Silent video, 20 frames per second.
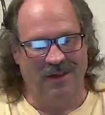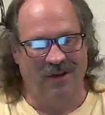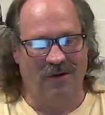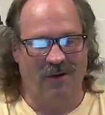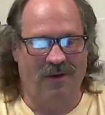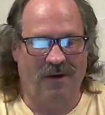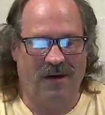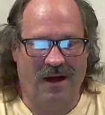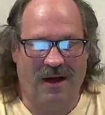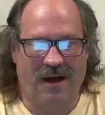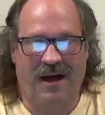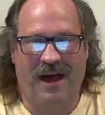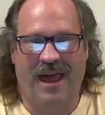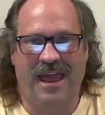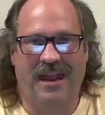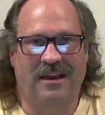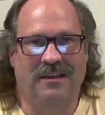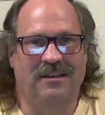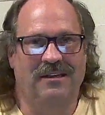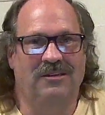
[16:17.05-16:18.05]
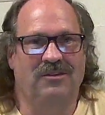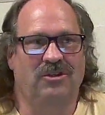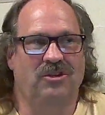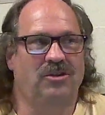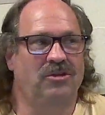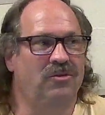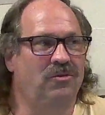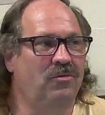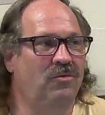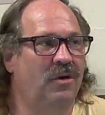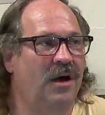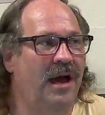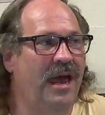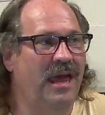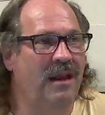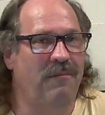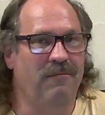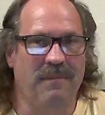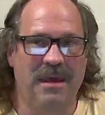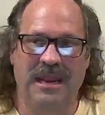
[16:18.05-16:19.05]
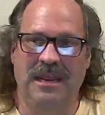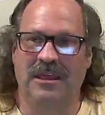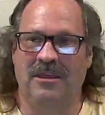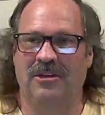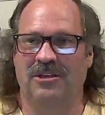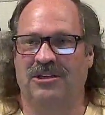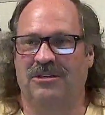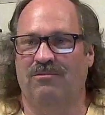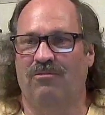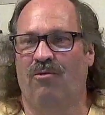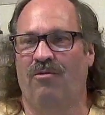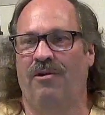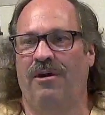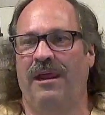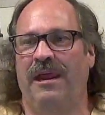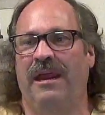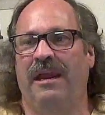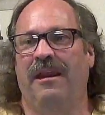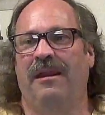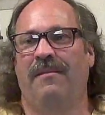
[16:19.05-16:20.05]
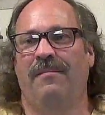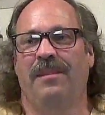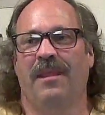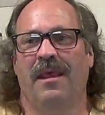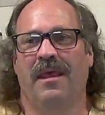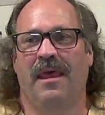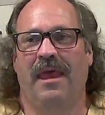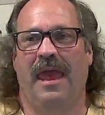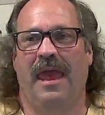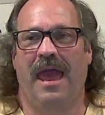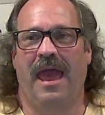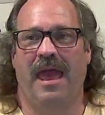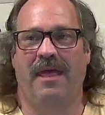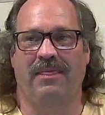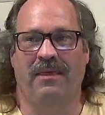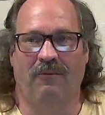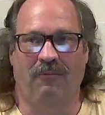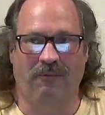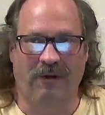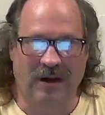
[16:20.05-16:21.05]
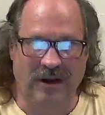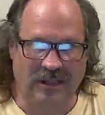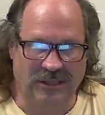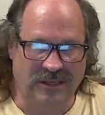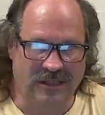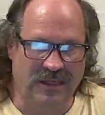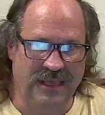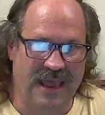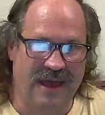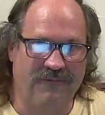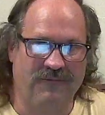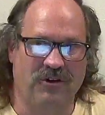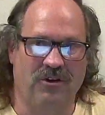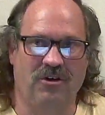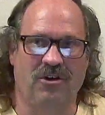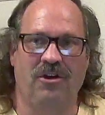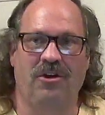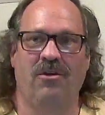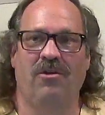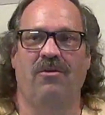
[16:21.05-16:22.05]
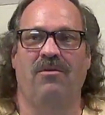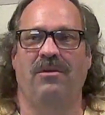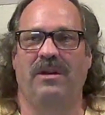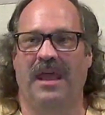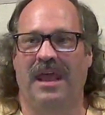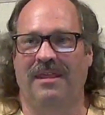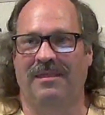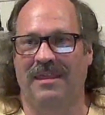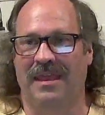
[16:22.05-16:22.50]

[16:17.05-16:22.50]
You know, uh, I had to, to, I had a meeting this morning, and that ran into the afternoon.